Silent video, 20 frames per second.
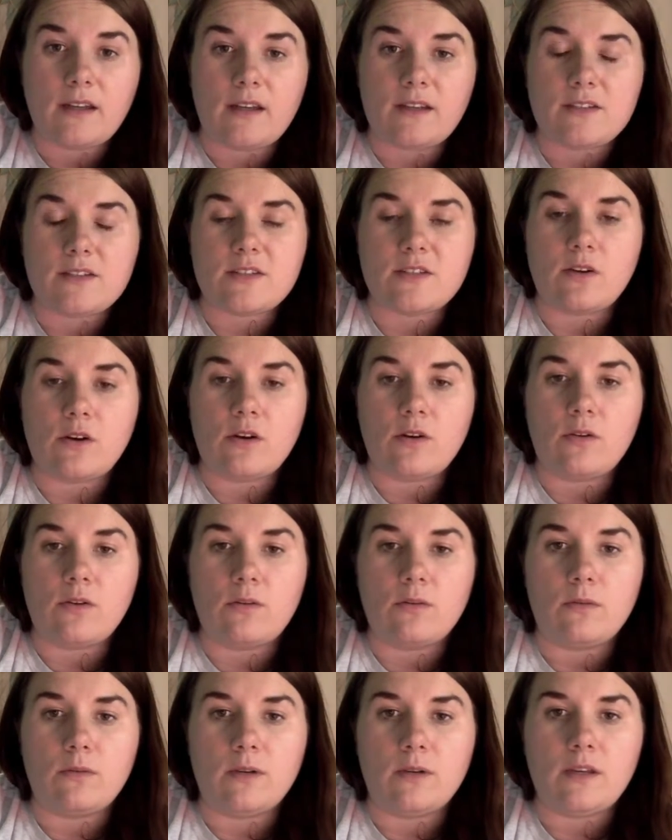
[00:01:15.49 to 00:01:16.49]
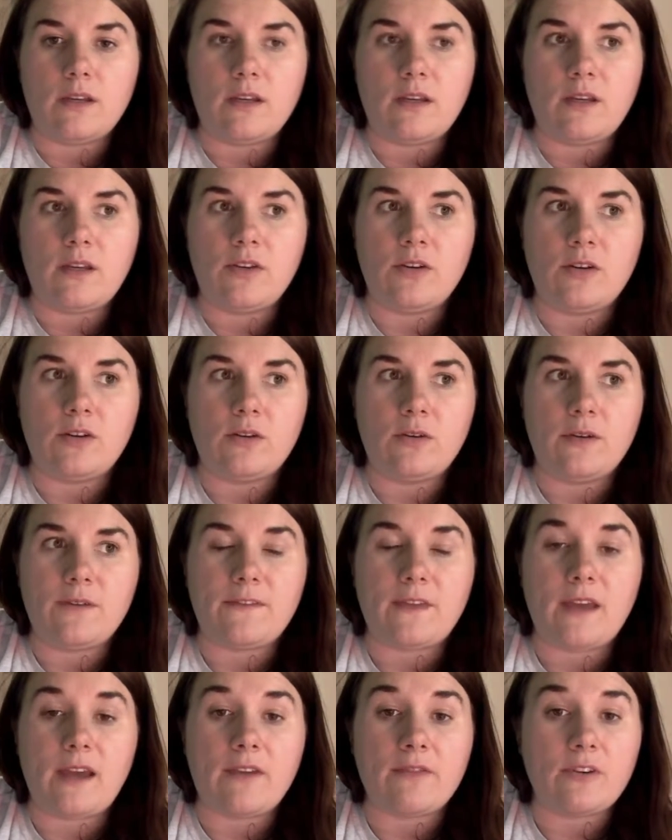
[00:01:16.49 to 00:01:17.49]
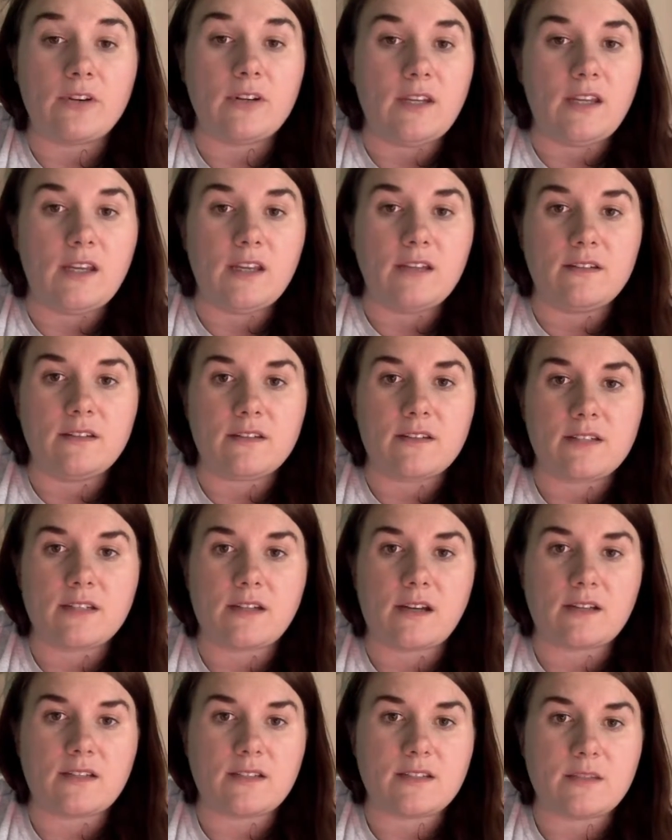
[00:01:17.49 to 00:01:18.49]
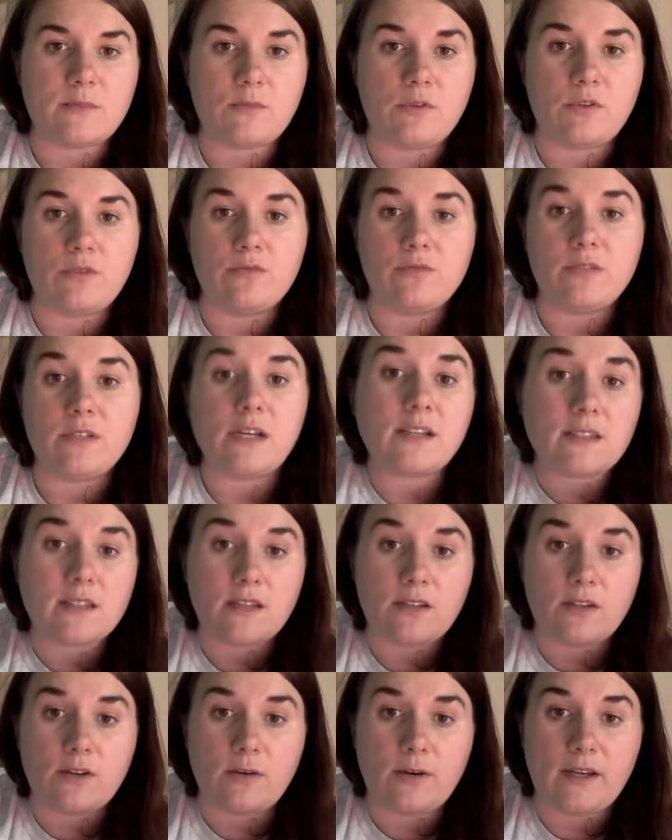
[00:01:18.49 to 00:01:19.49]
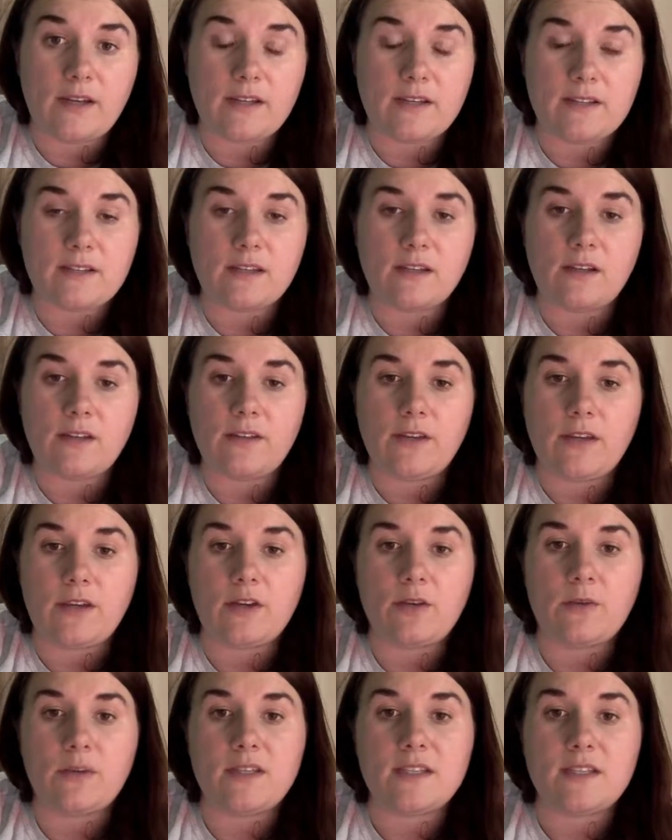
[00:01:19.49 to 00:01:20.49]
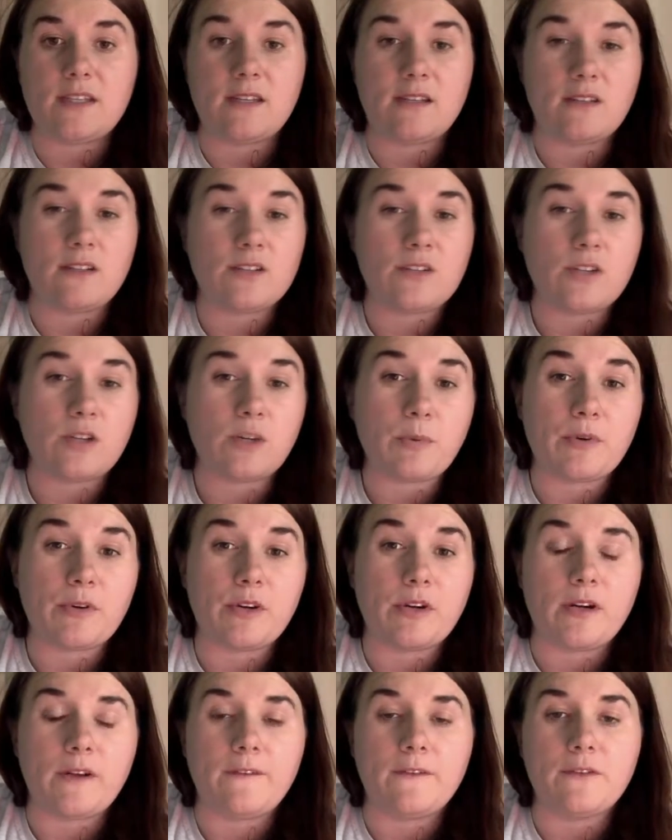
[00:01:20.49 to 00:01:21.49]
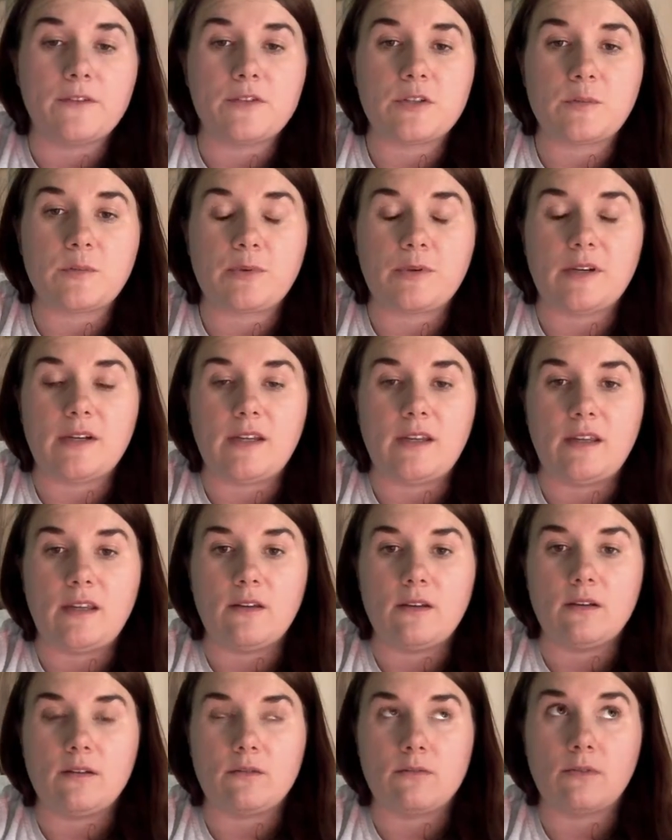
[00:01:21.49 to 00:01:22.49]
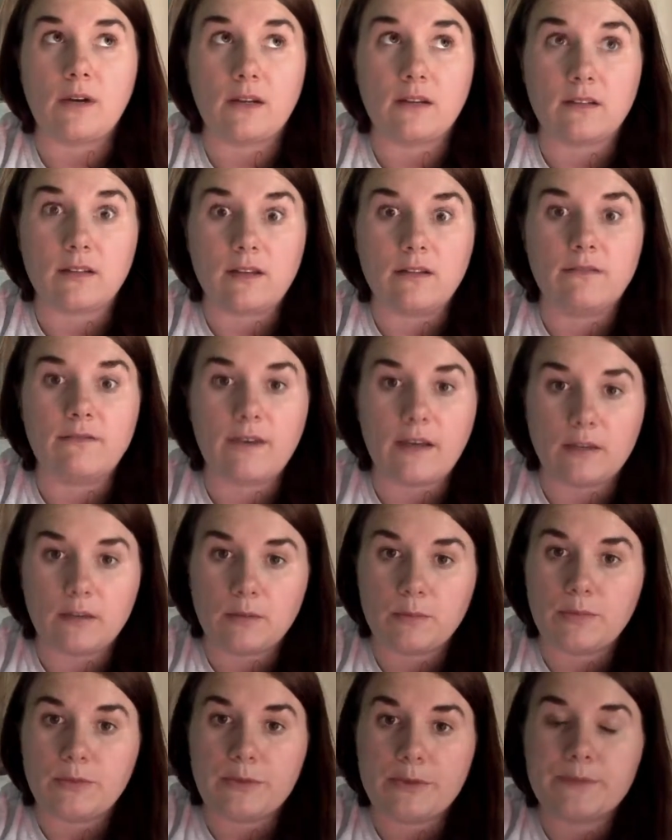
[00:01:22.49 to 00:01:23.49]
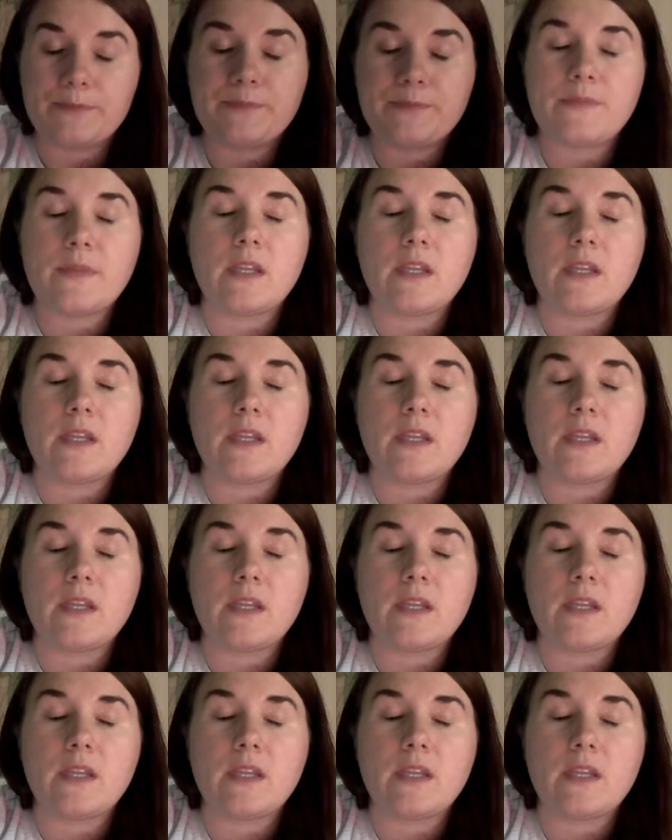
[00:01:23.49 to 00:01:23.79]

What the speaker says: So, if they ever need to talk to someone who doesn't know ASL, they can always get an interpreter, and those are pretty readily available.